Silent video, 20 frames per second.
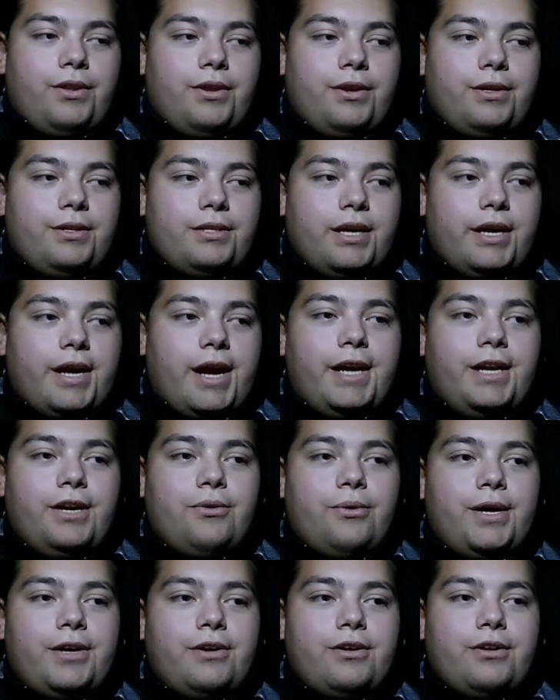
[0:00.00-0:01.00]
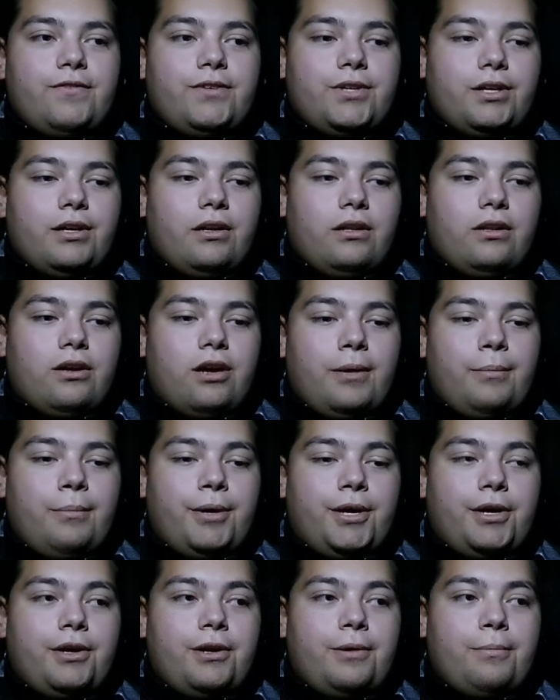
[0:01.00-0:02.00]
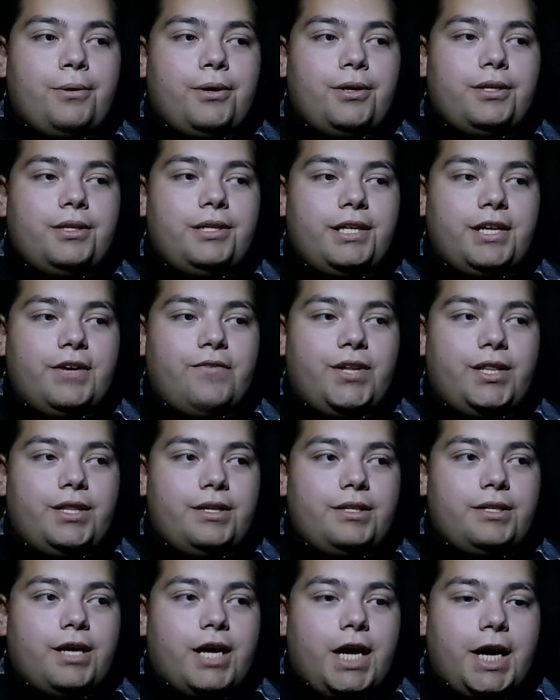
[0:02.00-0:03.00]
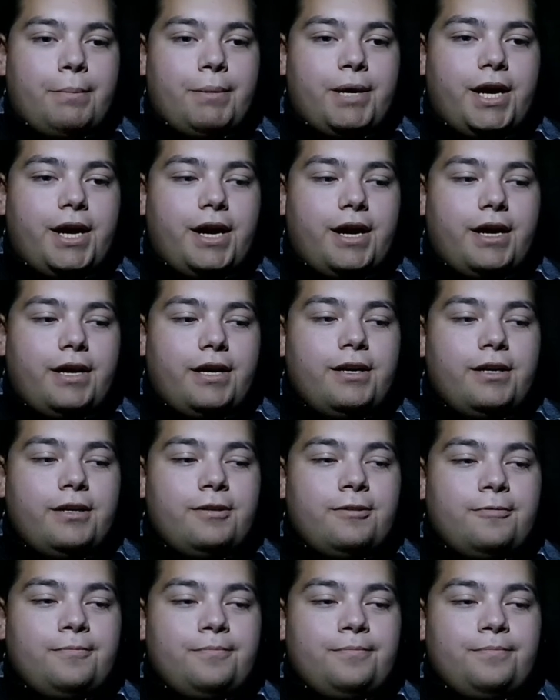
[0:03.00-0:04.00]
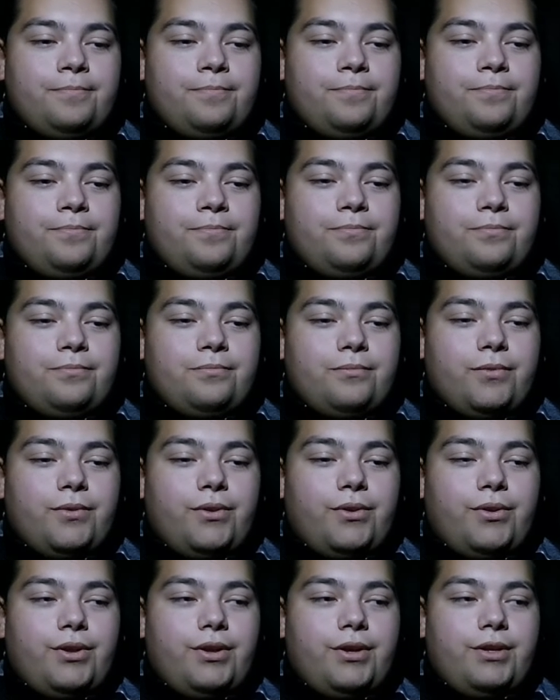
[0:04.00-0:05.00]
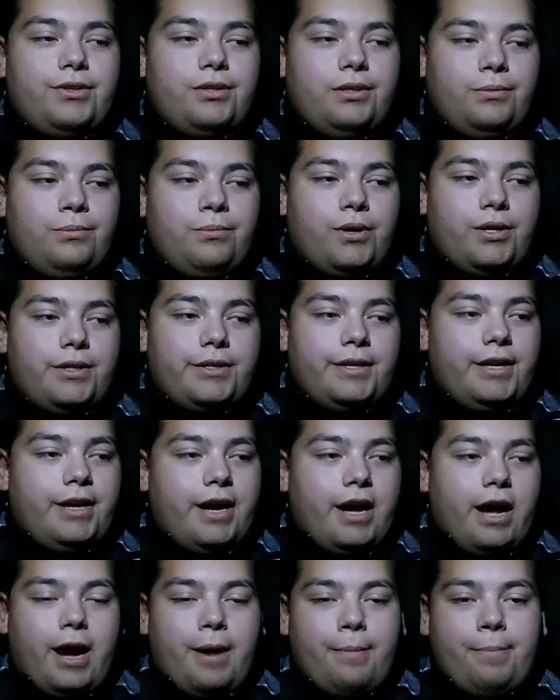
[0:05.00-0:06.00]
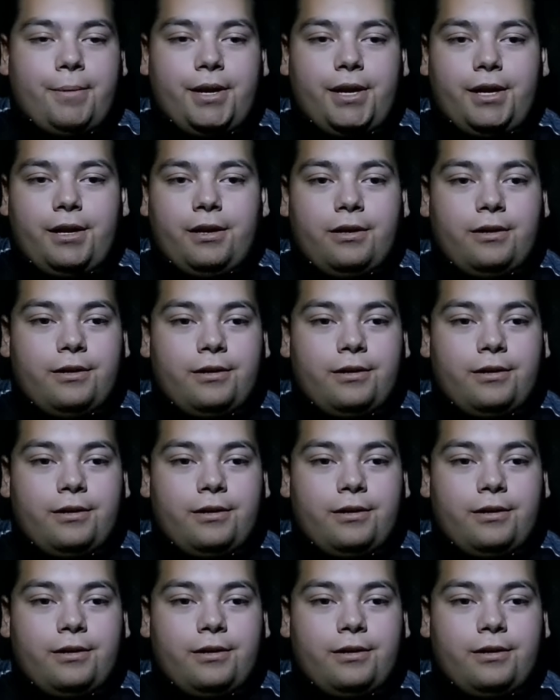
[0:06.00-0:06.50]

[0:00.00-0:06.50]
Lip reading: Because I know I could have done a lot better, but given the time I had, it just wasn't happening.